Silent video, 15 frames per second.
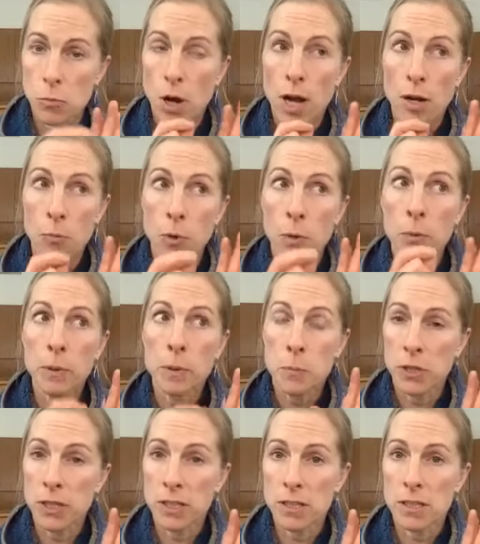what we were
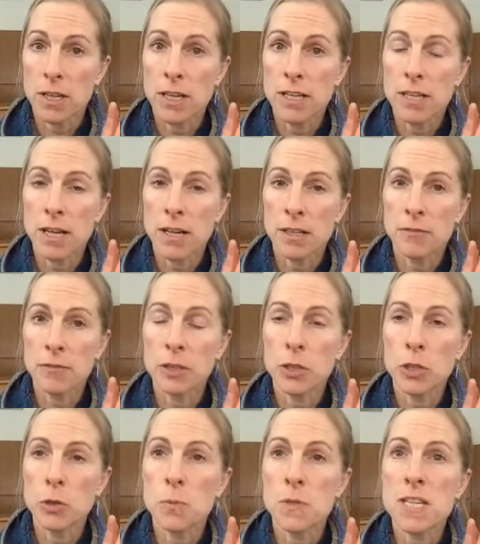putting in the
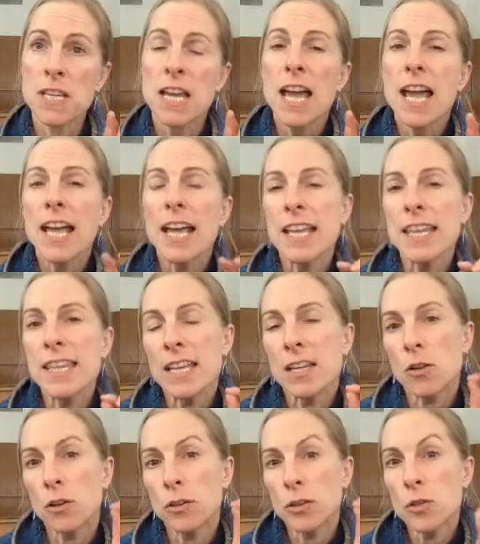envelopes, and then
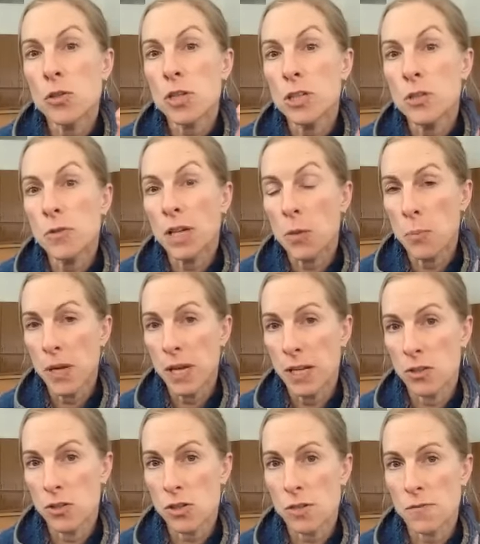usually doing a
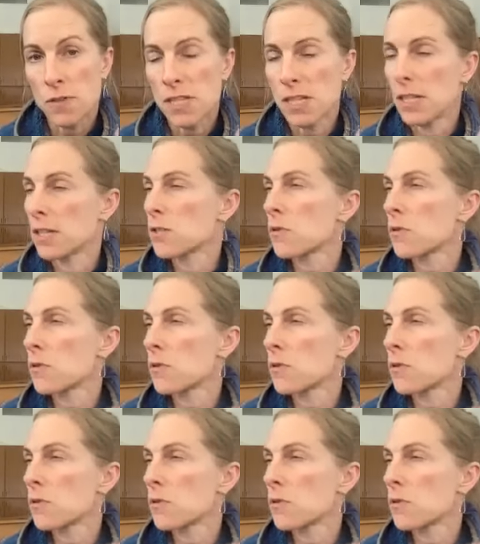pinch of seed.